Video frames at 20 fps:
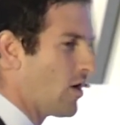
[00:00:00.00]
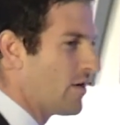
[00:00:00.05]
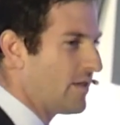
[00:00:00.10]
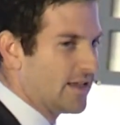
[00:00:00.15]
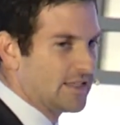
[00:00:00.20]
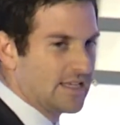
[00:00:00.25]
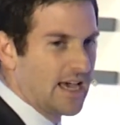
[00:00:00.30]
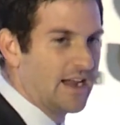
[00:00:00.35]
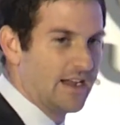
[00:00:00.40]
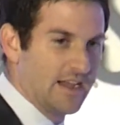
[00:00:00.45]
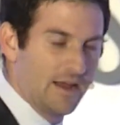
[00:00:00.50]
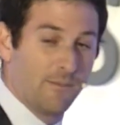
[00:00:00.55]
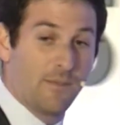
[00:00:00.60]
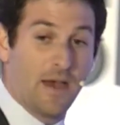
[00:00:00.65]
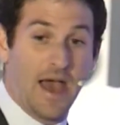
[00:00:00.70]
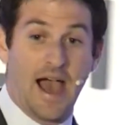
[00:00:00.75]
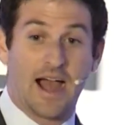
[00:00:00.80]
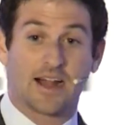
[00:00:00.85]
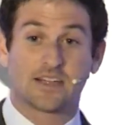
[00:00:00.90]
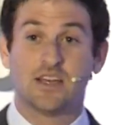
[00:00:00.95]
that's had an
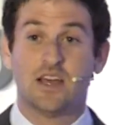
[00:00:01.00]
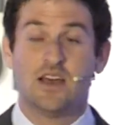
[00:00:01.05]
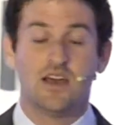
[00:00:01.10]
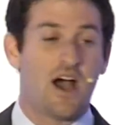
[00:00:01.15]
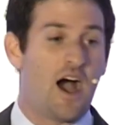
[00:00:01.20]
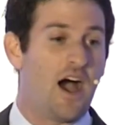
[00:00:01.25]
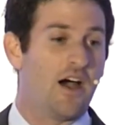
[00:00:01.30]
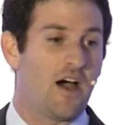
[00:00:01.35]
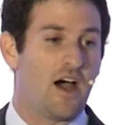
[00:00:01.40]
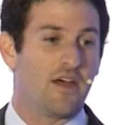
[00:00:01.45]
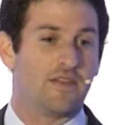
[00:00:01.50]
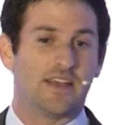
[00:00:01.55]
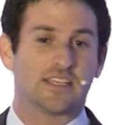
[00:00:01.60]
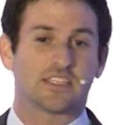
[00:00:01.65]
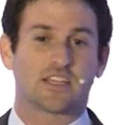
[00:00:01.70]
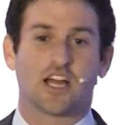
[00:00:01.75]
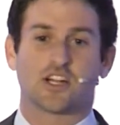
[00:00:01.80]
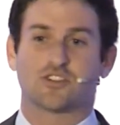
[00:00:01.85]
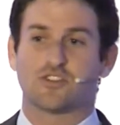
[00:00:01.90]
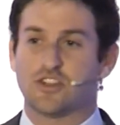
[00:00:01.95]
impact on this
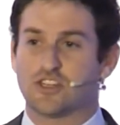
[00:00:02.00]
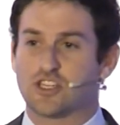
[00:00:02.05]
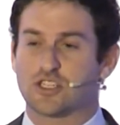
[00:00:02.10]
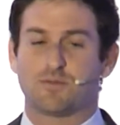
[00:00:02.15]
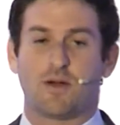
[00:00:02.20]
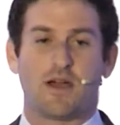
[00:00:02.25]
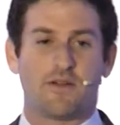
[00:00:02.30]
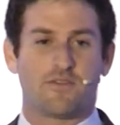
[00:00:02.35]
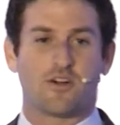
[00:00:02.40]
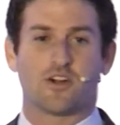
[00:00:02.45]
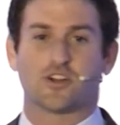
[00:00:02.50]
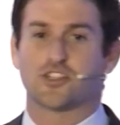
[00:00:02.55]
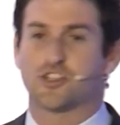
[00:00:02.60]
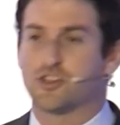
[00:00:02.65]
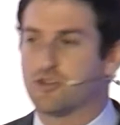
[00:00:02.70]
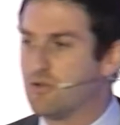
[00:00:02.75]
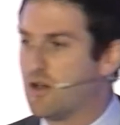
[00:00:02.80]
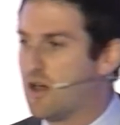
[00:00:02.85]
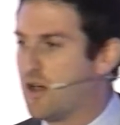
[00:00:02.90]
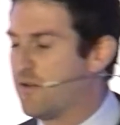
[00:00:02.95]
country just by
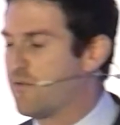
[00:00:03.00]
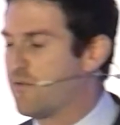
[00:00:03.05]
virtue of